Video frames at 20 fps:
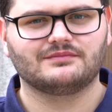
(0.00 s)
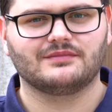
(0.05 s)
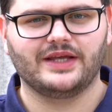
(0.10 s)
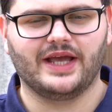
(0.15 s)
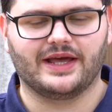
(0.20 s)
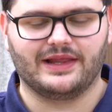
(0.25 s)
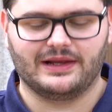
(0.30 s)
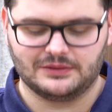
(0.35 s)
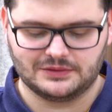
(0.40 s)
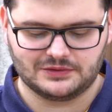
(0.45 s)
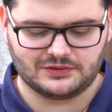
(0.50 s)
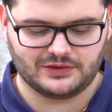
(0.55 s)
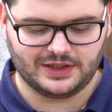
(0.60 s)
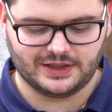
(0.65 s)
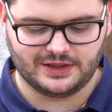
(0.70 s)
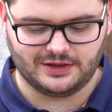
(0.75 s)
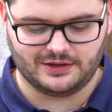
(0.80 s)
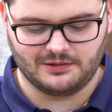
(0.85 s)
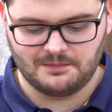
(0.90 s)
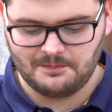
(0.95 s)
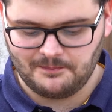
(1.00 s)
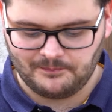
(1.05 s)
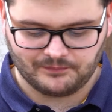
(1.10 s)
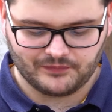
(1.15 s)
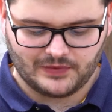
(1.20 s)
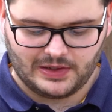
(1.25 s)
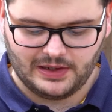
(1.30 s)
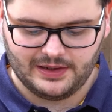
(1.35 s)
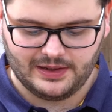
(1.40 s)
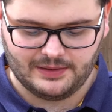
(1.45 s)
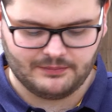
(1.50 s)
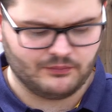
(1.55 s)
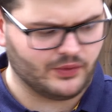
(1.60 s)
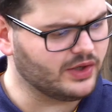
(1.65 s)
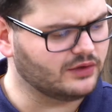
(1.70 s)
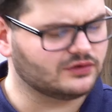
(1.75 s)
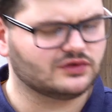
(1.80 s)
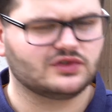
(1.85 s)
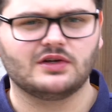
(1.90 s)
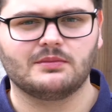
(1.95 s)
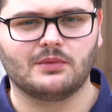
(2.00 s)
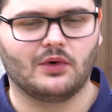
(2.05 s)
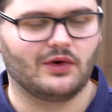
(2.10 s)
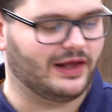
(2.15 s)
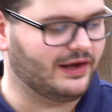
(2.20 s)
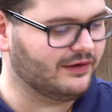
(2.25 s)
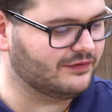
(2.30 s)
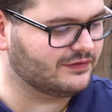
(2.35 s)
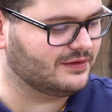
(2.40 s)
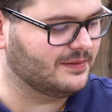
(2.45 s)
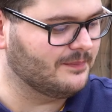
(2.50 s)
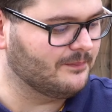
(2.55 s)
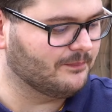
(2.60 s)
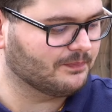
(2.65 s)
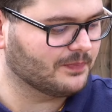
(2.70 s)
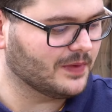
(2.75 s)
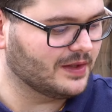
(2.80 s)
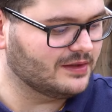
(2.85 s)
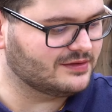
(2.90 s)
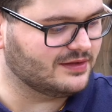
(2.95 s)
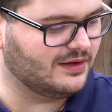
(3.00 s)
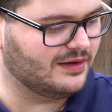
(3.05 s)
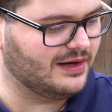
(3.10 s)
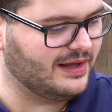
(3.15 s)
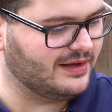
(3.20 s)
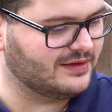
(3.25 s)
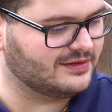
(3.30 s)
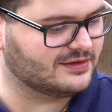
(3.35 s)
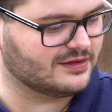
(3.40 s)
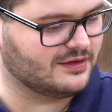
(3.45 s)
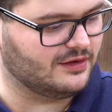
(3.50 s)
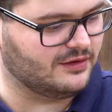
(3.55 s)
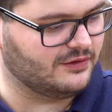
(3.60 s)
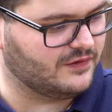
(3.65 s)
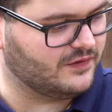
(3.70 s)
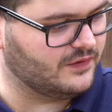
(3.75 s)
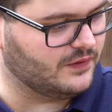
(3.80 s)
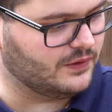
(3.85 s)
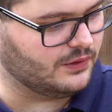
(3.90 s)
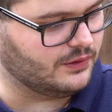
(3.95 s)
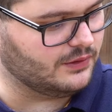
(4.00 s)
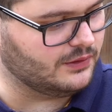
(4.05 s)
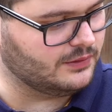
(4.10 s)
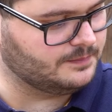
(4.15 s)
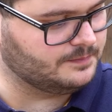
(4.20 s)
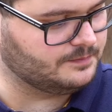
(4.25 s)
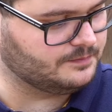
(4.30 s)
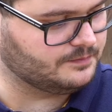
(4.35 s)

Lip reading: Yeah, that one's really good. We've got 2 more left, so let us go for